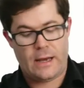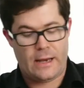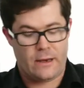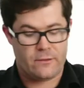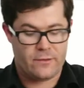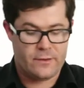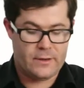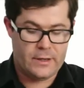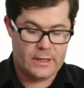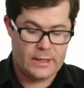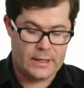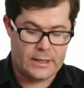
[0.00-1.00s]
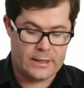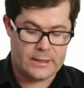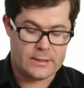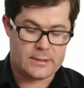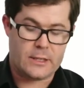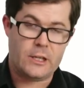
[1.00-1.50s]
have
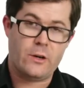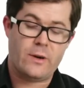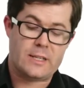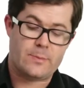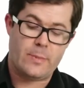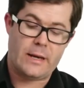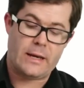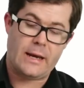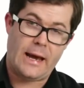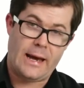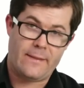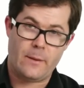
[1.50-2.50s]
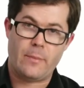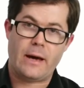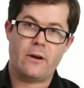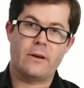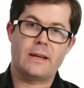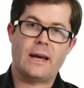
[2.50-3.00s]
is the USB and the
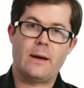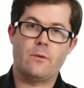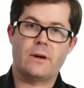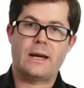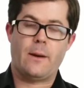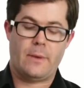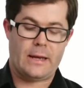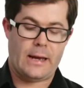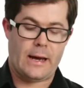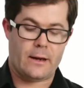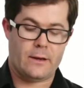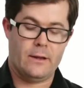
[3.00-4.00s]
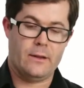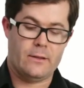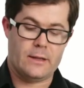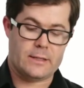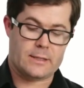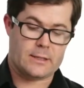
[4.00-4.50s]
battery cable coming out this